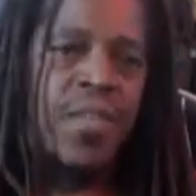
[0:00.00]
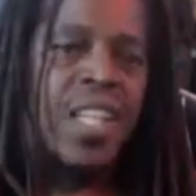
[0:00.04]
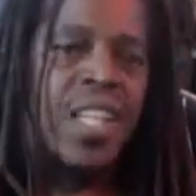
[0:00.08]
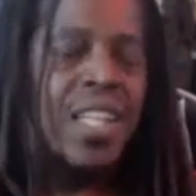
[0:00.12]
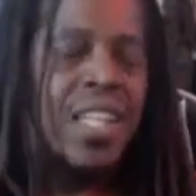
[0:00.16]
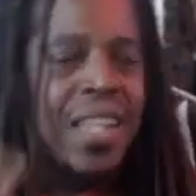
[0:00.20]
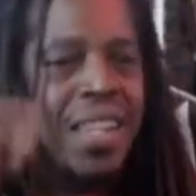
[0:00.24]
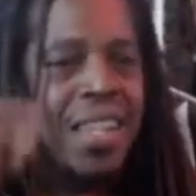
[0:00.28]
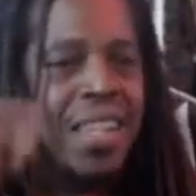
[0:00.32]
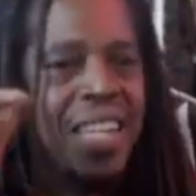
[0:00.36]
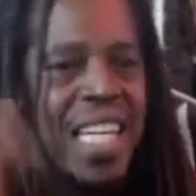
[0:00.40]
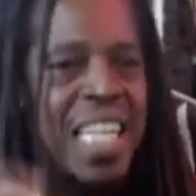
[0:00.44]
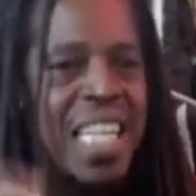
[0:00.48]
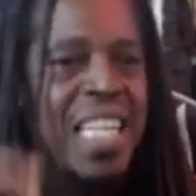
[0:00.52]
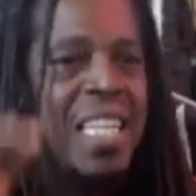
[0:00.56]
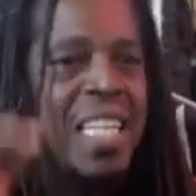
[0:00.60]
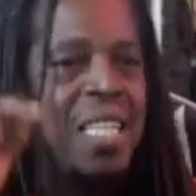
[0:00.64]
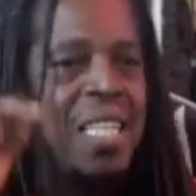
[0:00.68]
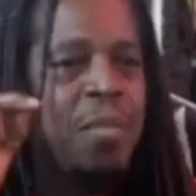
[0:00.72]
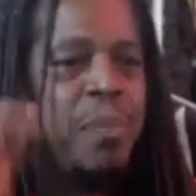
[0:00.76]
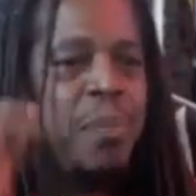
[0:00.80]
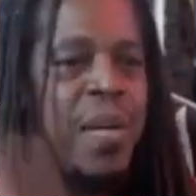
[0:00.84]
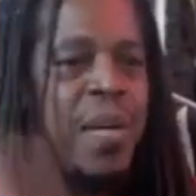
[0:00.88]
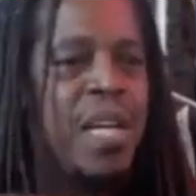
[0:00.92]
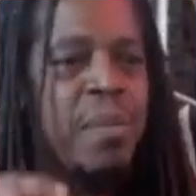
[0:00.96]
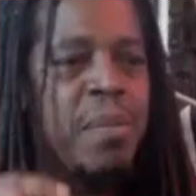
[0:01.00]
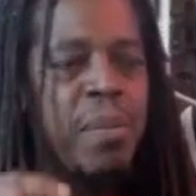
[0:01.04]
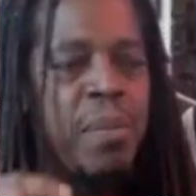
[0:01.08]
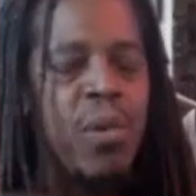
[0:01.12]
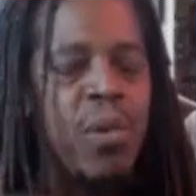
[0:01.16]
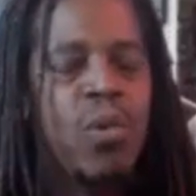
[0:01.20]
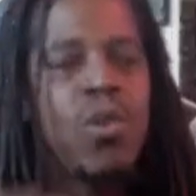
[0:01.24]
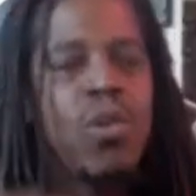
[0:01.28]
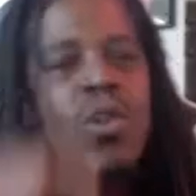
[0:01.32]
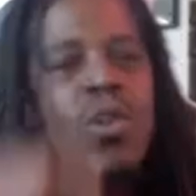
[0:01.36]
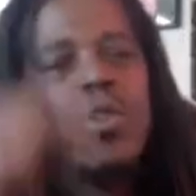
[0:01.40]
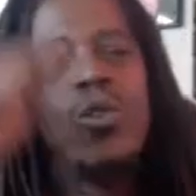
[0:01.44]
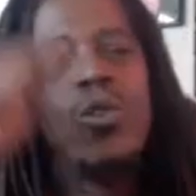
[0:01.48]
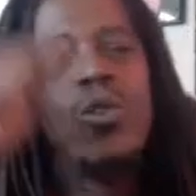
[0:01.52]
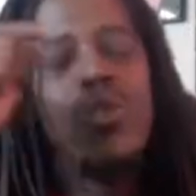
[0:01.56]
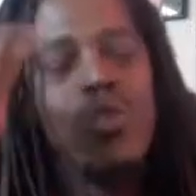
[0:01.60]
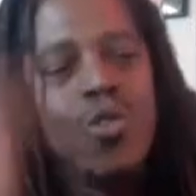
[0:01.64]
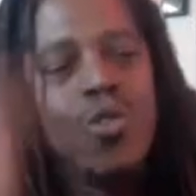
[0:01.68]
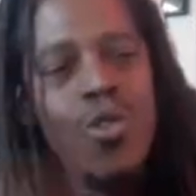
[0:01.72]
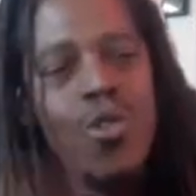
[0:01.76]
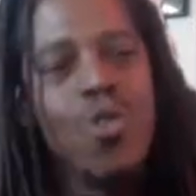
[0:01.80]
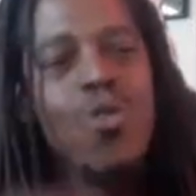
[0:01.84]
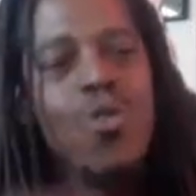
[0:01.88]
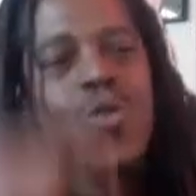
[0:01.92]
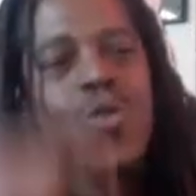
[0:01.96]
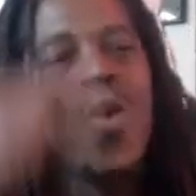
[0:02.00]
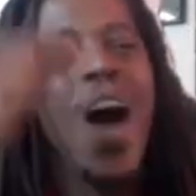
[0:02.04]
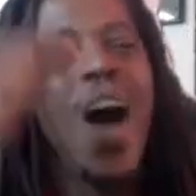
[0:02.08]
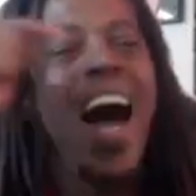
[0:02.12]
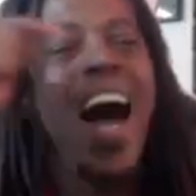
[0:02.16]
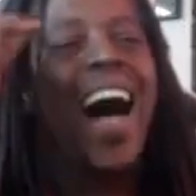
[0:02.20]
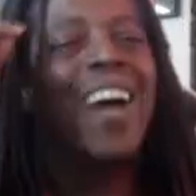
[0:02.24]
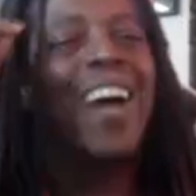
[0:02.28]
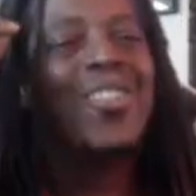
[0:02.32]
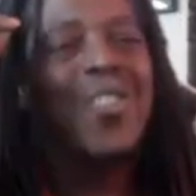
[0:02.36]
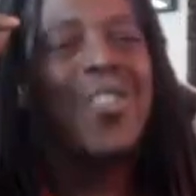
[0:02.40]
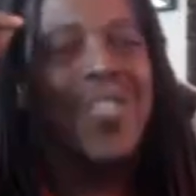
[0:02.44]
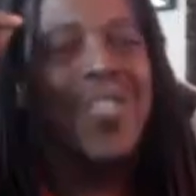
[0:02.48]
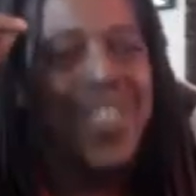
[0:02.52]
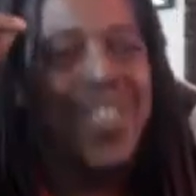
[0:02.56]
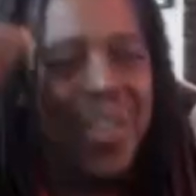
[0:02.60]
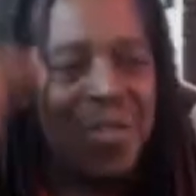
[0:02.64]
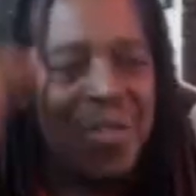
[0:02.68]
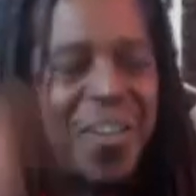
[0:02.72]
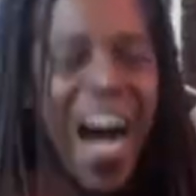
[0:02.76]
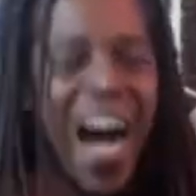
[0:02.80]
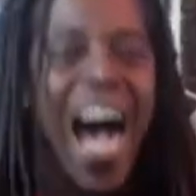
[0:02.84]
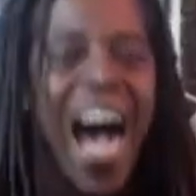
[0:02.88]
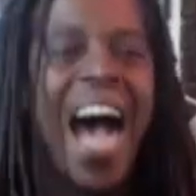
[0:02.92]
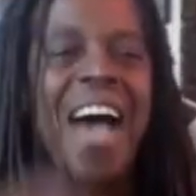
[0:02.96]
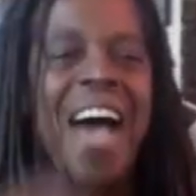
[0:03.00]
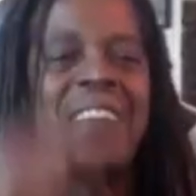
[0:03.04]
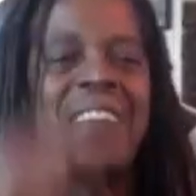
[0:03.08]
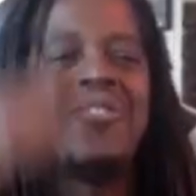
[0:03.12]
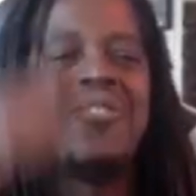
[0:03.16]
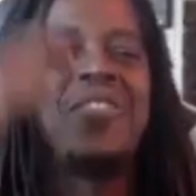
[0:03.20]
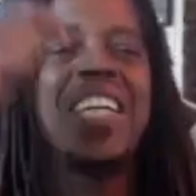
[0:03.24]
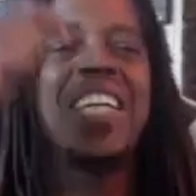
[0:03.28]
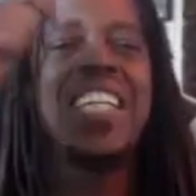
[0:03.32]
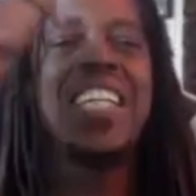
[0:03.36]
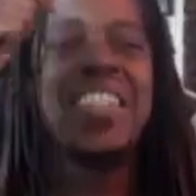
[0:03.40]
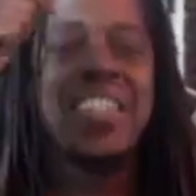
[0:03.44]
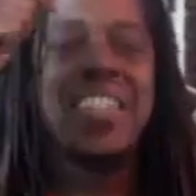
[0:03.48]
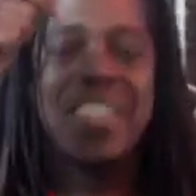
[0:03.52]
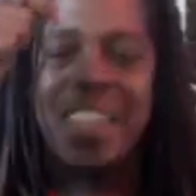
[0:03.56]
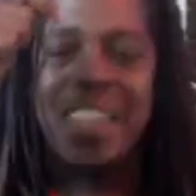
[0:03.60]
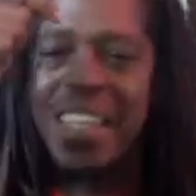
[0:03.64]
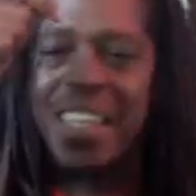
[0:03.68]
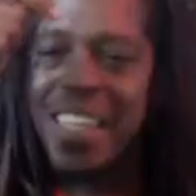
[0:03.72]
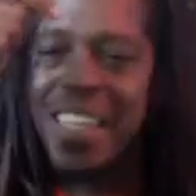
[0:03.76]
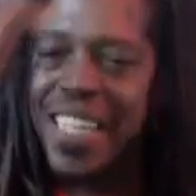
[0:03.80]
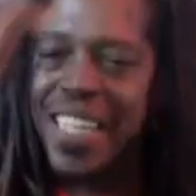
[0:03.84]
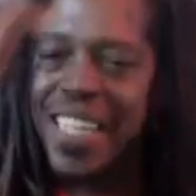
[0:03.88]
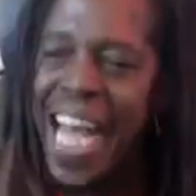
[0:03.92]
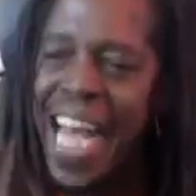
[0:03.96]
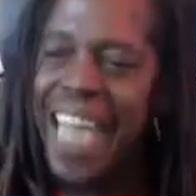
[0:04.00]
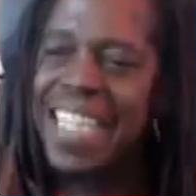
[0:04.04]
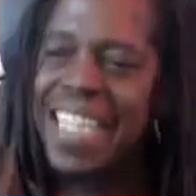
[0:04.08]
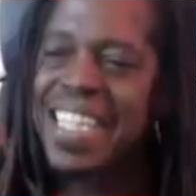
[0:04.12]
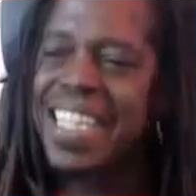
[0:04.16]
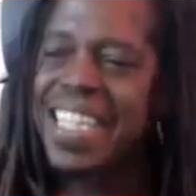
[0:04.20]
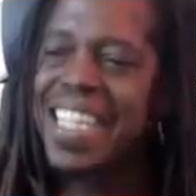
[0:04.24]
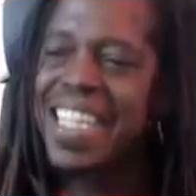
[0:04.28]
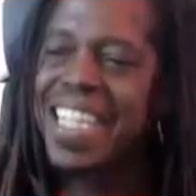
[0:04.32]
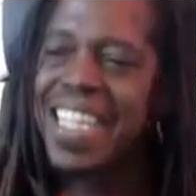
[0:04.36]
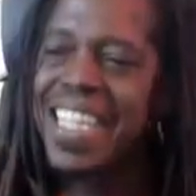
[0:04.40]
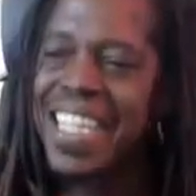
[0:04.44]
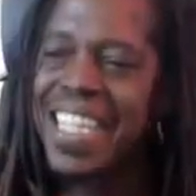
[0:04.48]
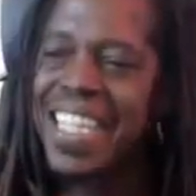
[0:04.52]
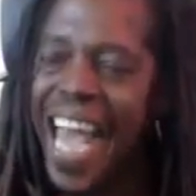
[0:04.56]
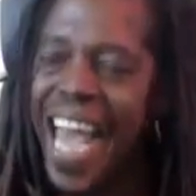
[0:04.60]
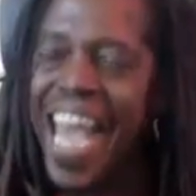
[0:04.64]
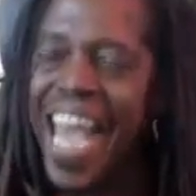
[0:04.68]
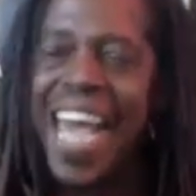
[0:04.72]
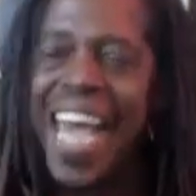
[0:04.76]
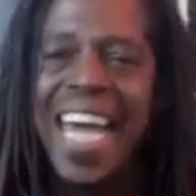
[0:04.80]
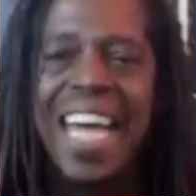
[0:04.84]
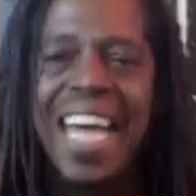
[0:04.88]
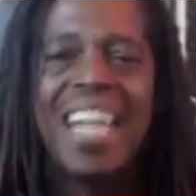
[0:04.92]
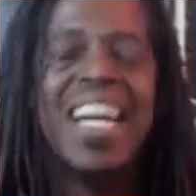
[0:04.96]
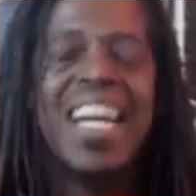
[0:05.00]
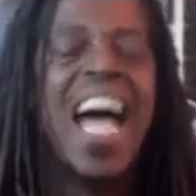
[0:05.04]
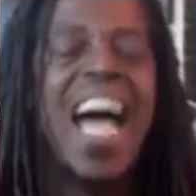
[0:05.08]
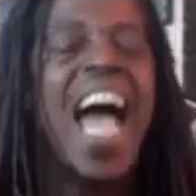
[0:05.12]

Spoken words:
These people knew how to survive into the next day,